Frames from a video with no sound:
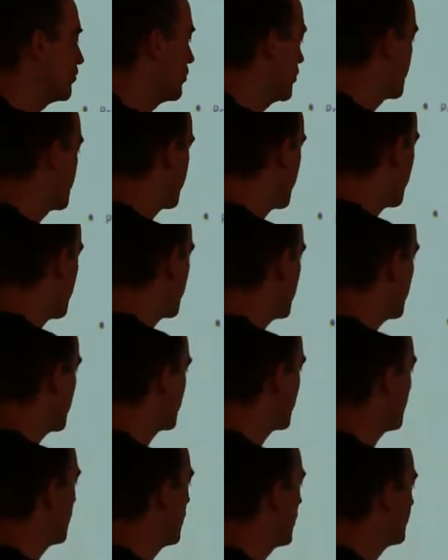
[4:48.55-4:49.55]
we'll see
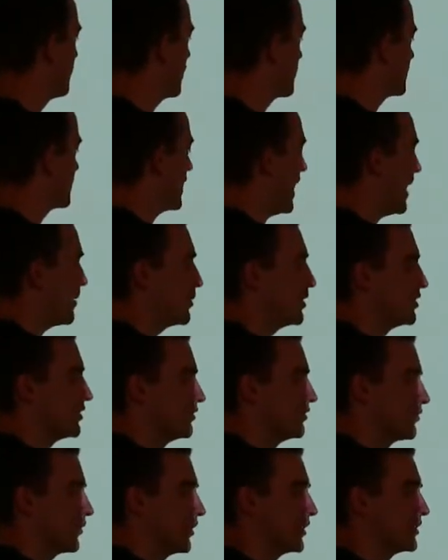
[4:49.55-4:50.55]
the one built in App
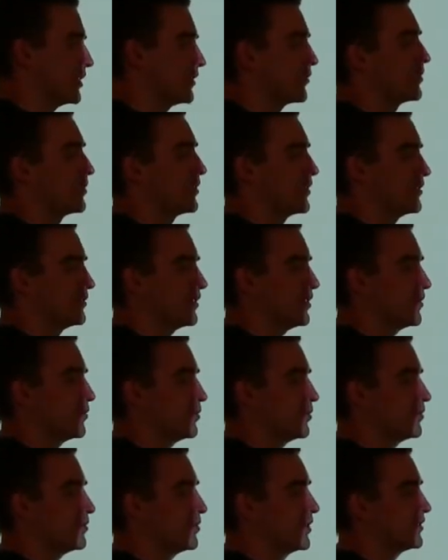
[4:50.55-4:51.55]
Engine is very different than
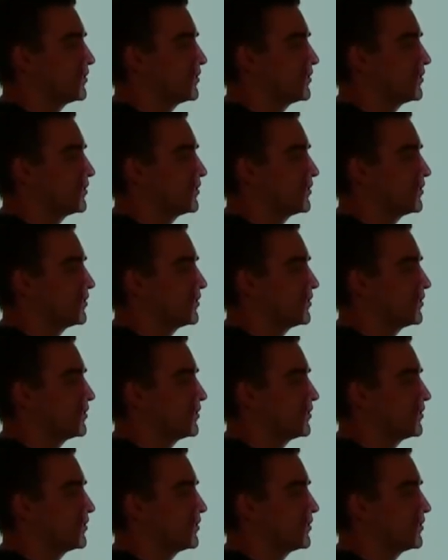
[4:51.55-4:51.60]
SQL.